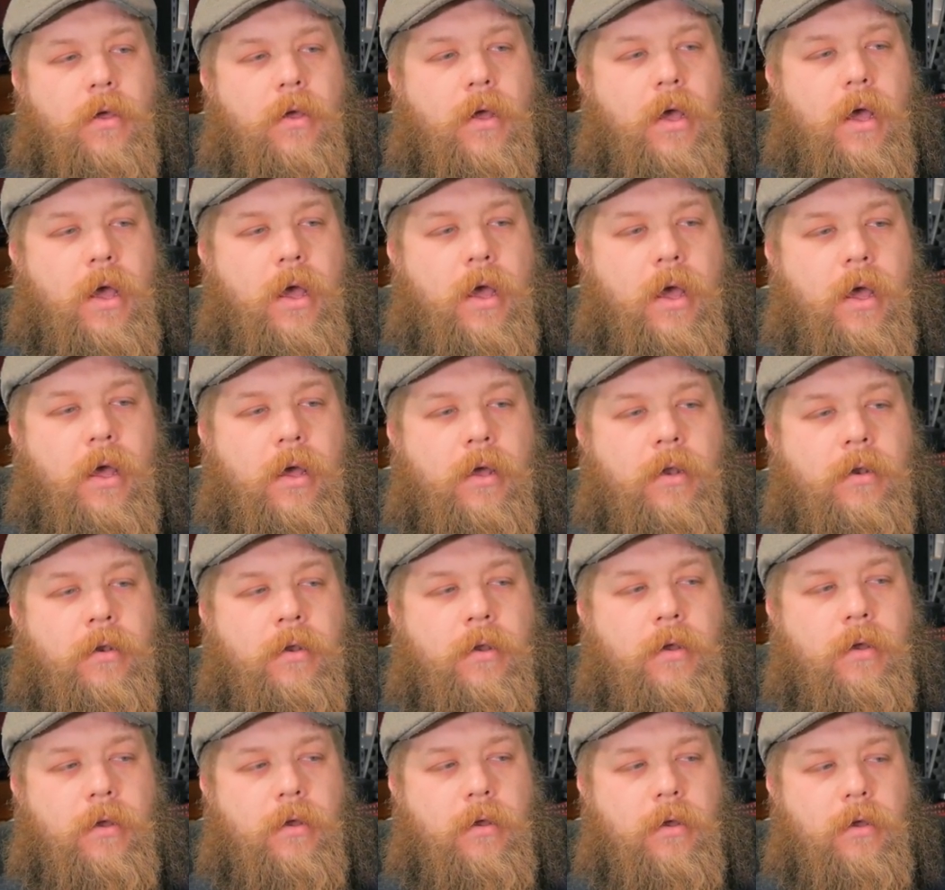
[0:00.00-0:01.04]

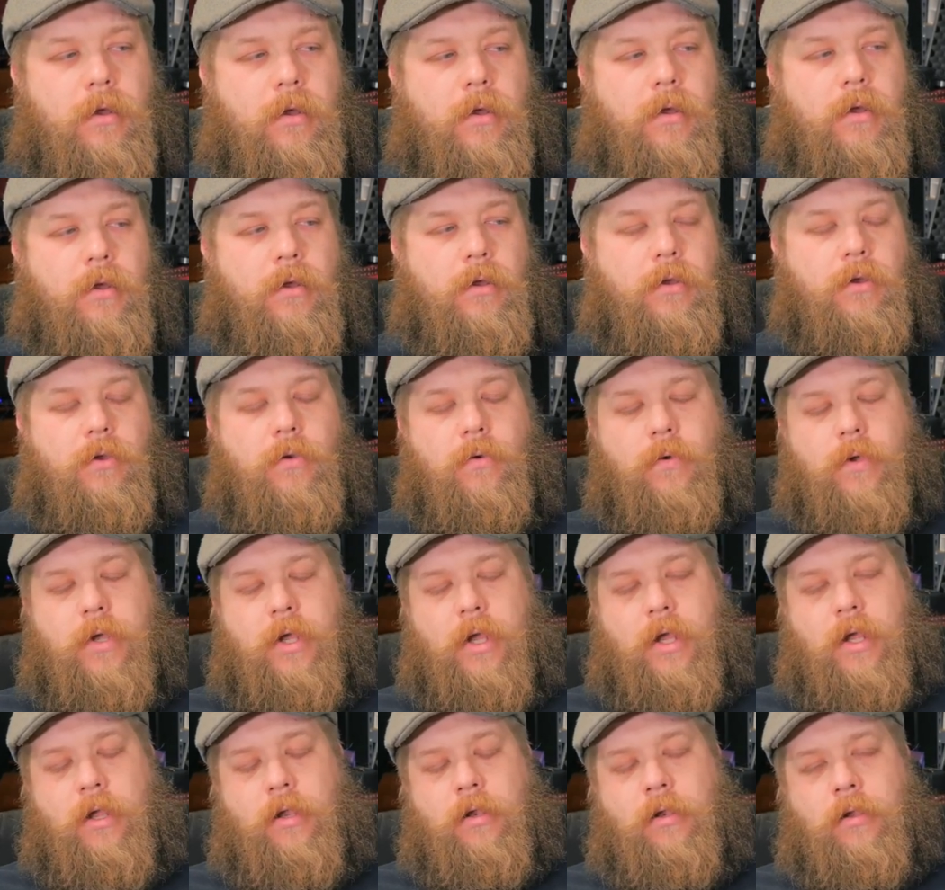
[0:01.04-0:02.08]
and you
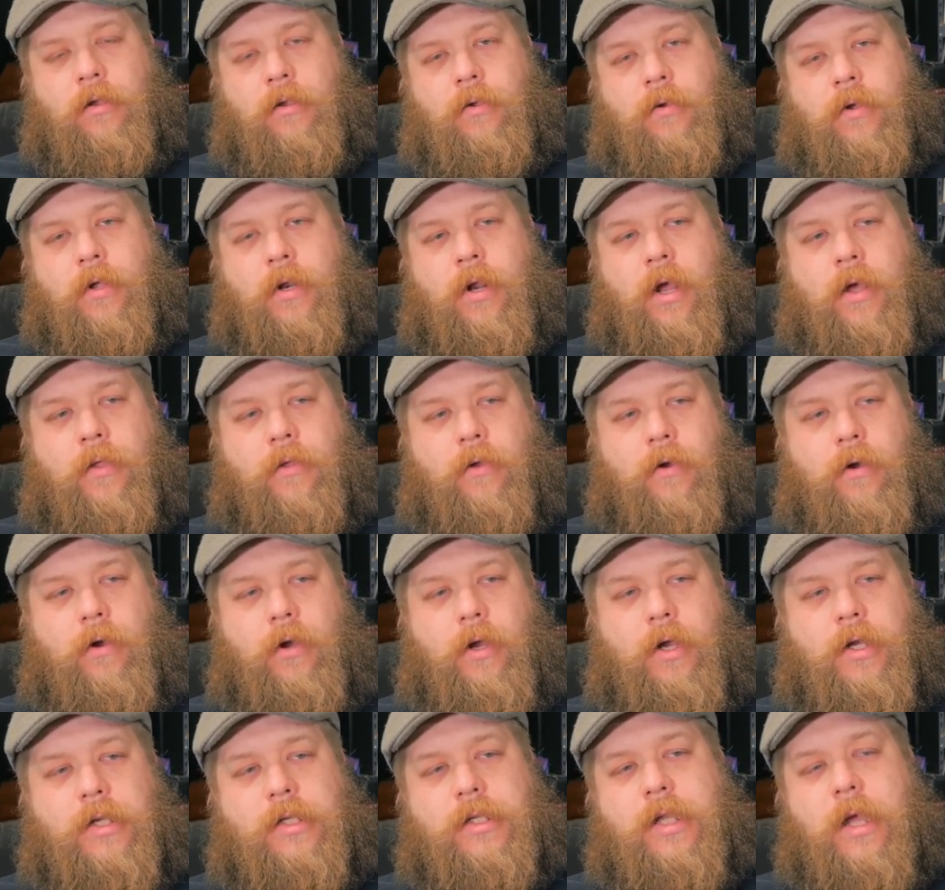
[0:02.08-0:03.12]
can you can
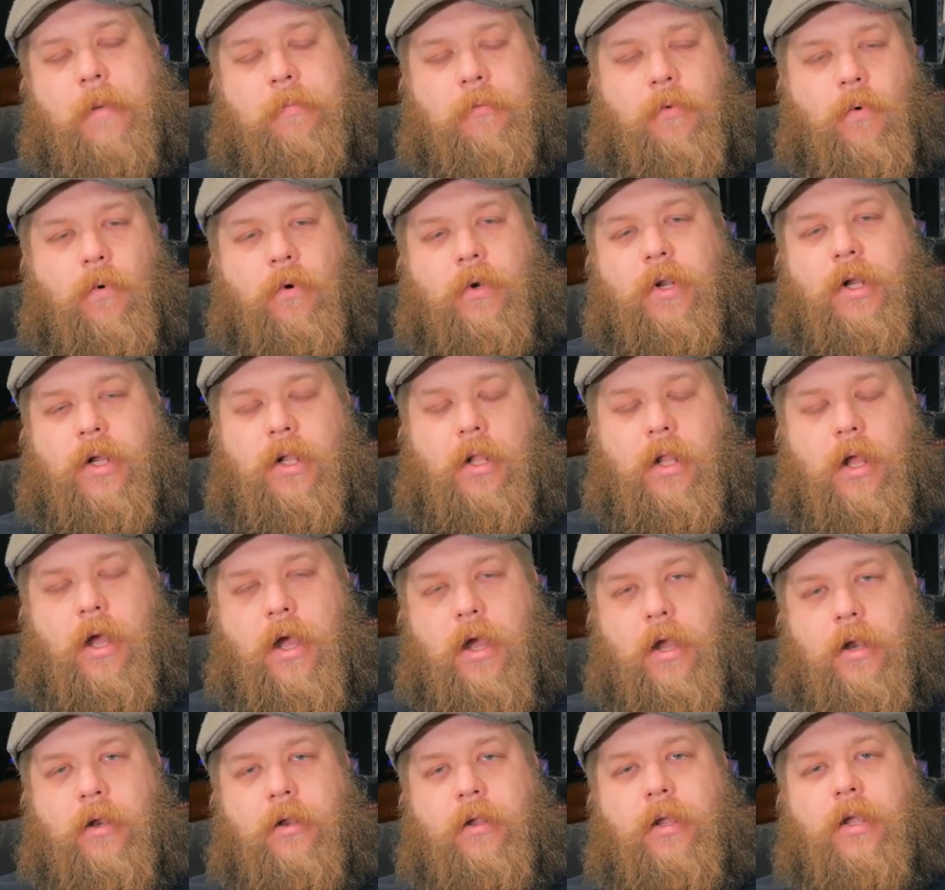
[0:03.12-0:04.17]
either accept or
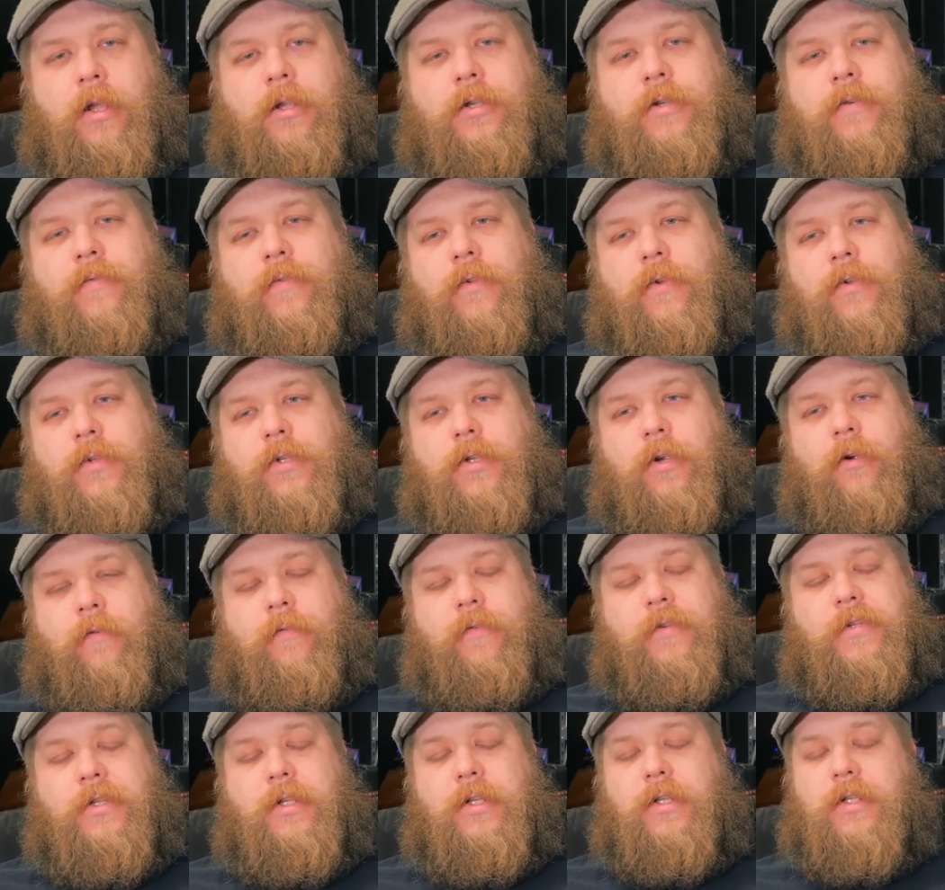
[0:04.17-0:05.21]
decline each of those
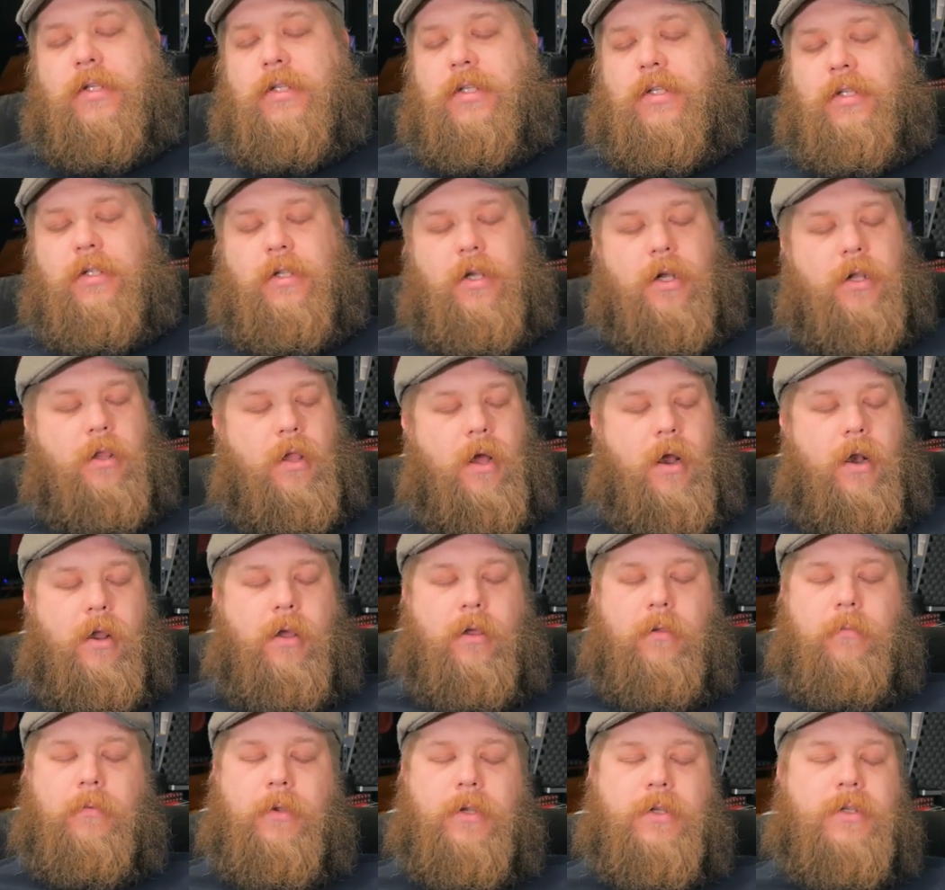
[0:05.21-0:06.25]
services.
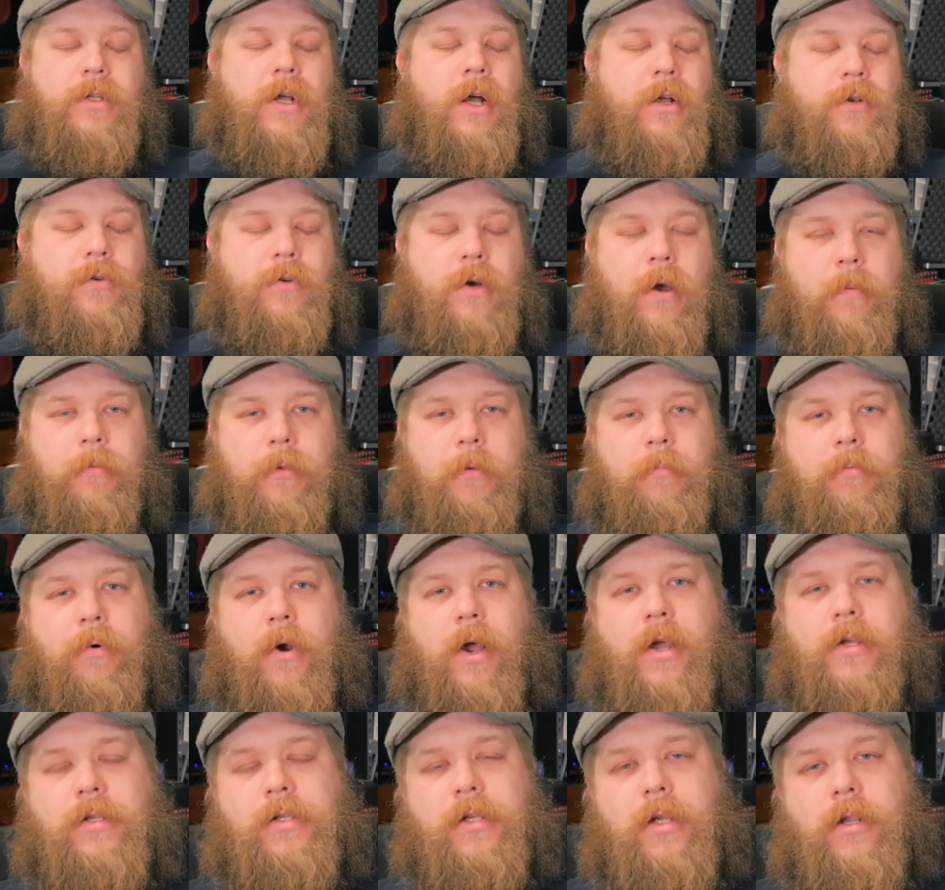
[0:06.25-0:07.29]
Declining them does not drop the
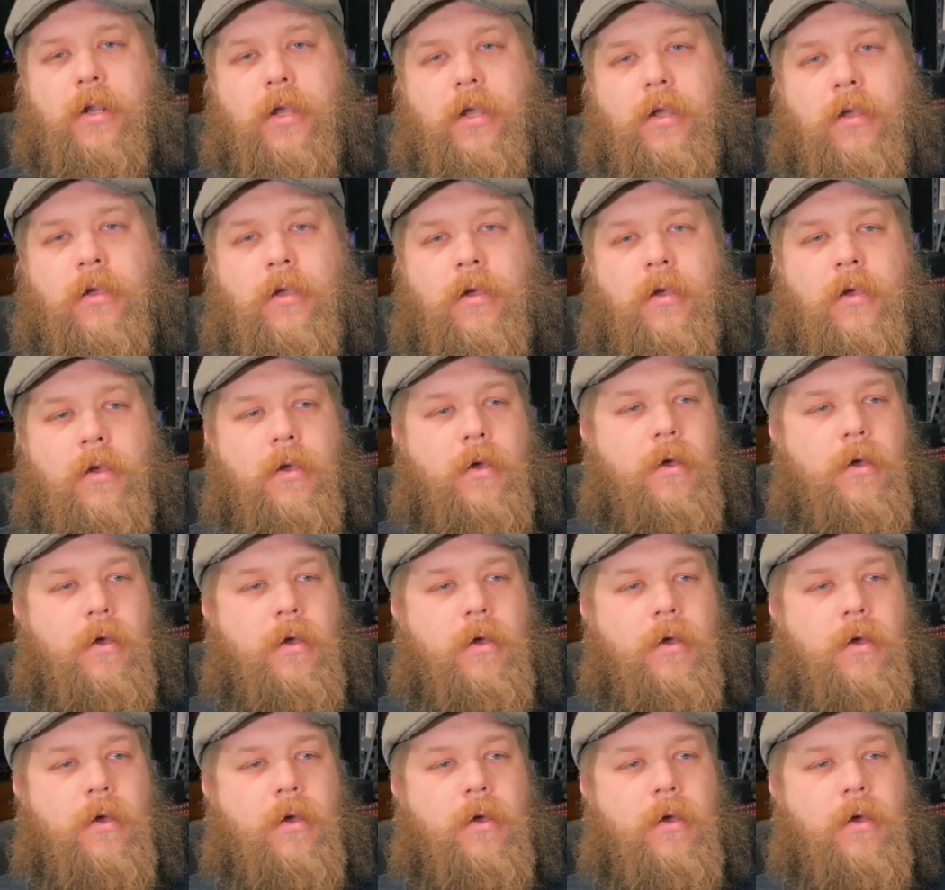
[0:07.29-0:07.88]
price any.